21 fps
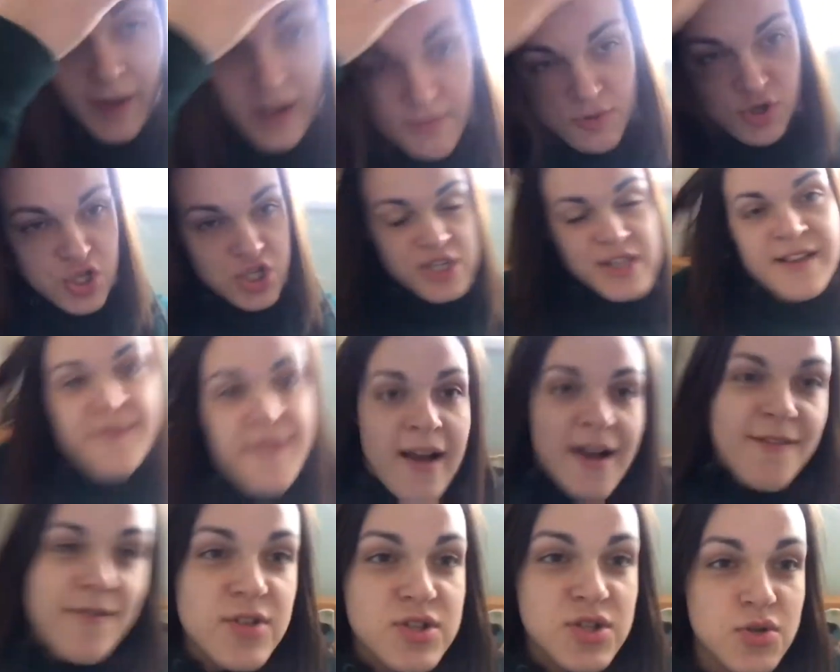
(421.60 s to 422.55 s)
I just live
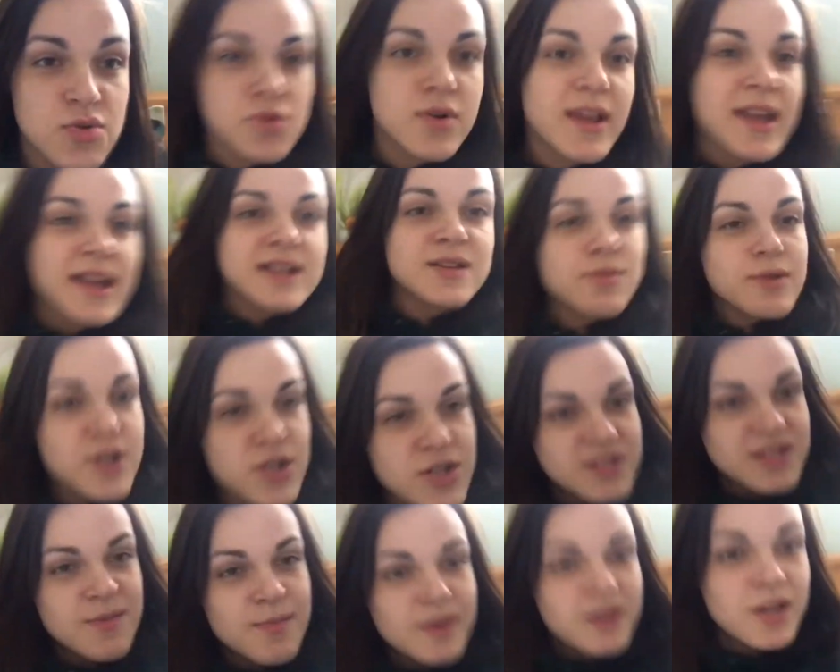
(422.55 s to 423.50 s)
out of a suitcase, which
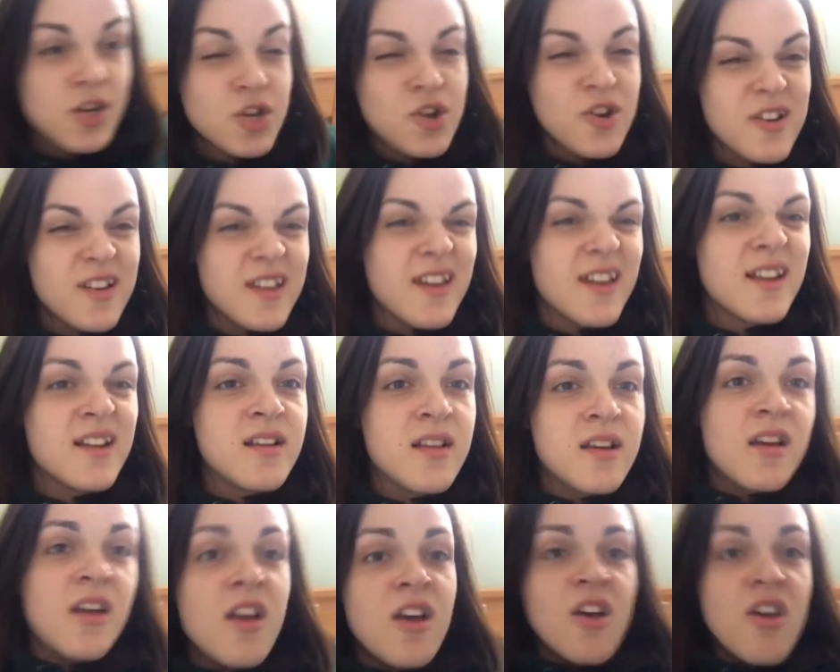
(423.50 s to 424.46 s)
is a bit annoying.
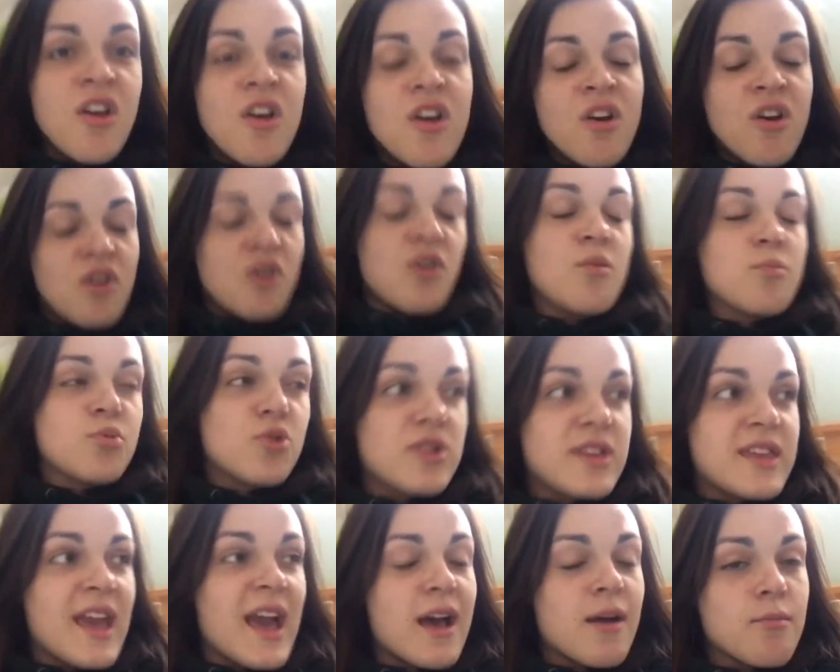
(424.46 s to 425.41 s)

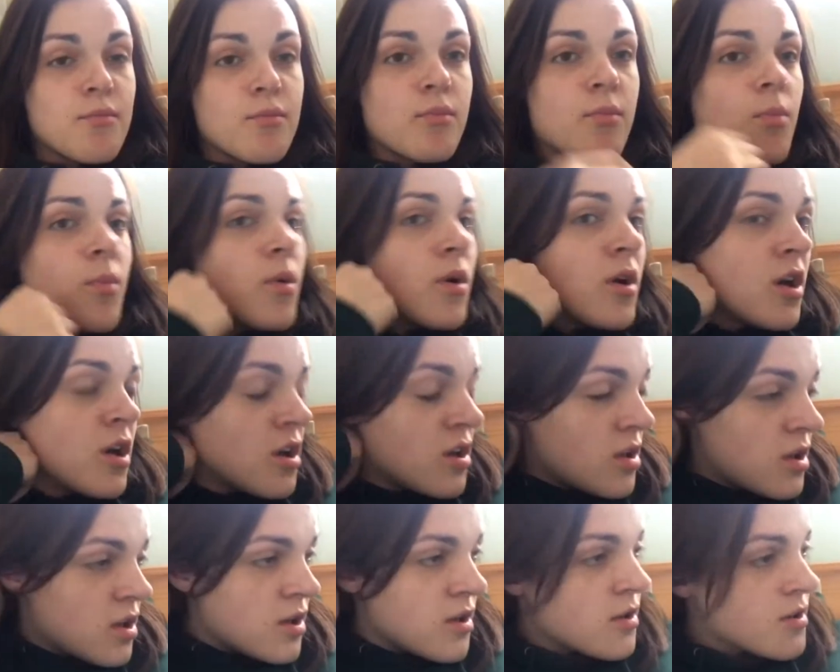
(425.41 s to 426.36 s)
But yeah,
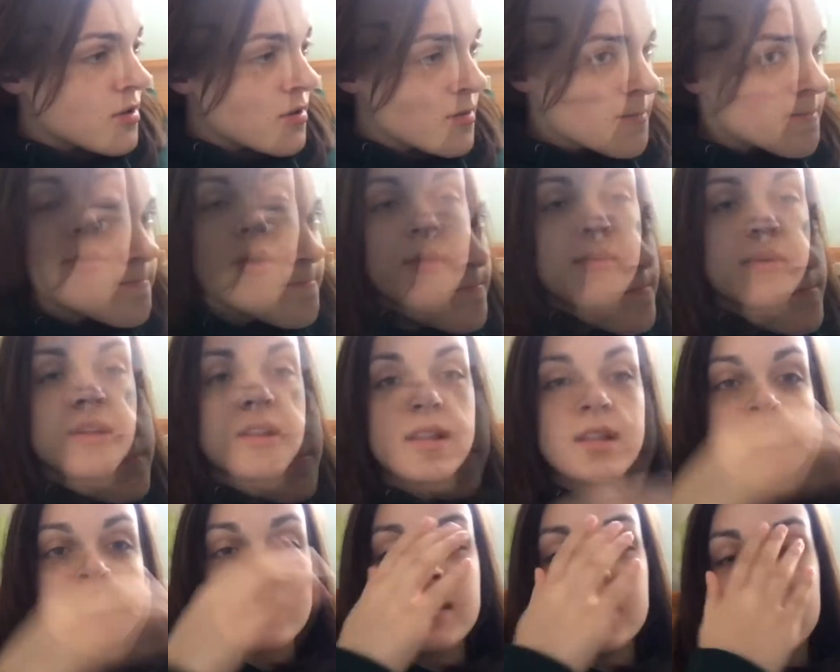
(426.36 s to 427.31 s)
I'm probably going
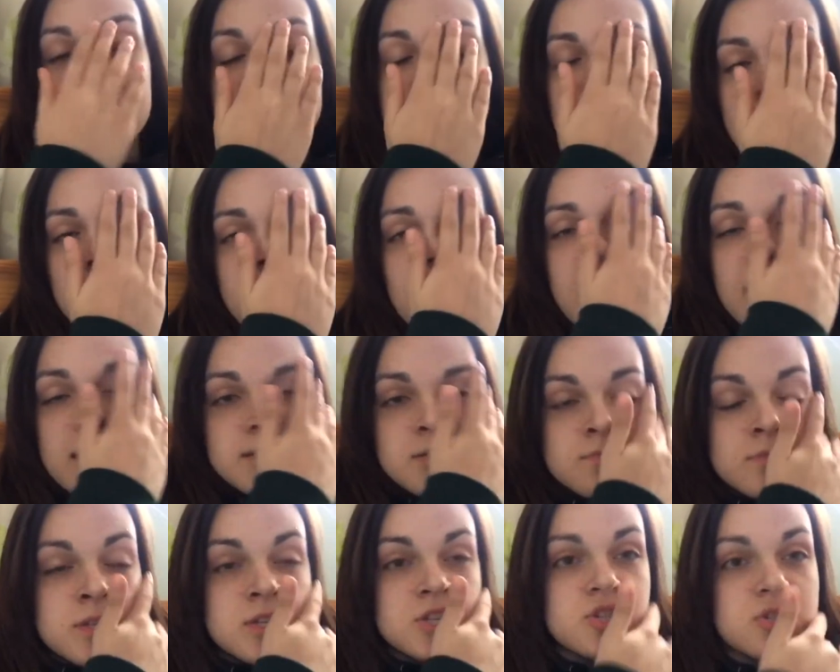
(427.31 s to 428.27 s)
to end today's vlog here because
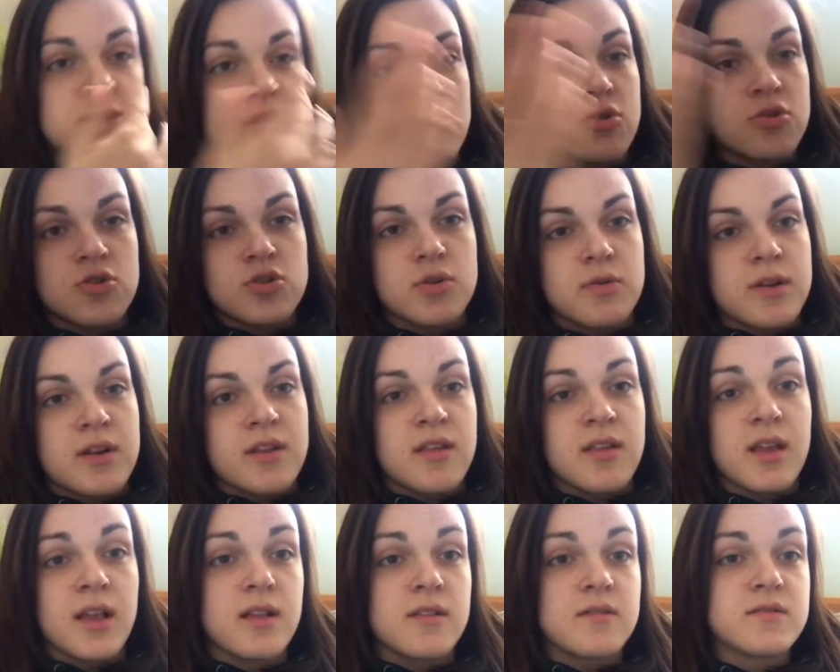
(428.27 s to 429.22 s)
I'm literally not going to do
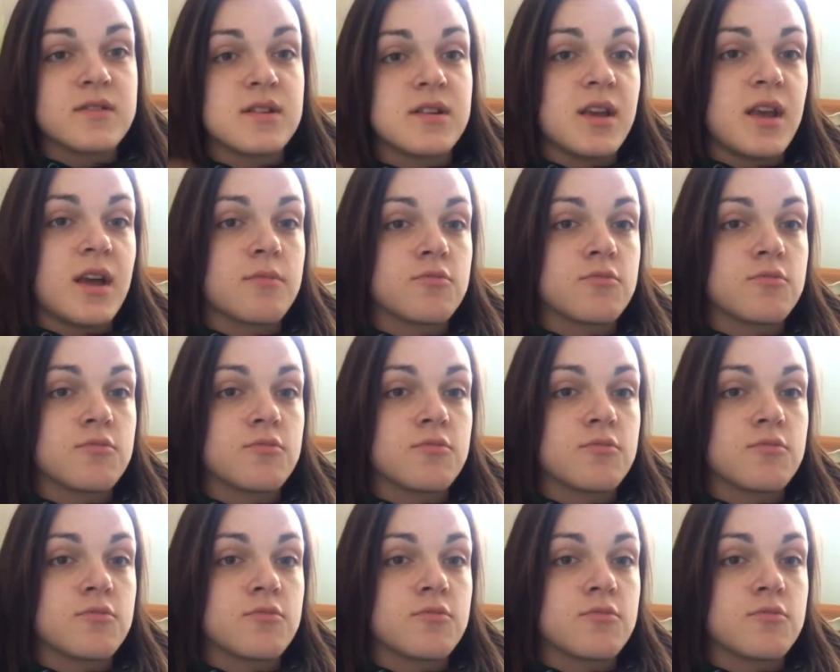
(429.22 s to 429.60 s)
anything else today.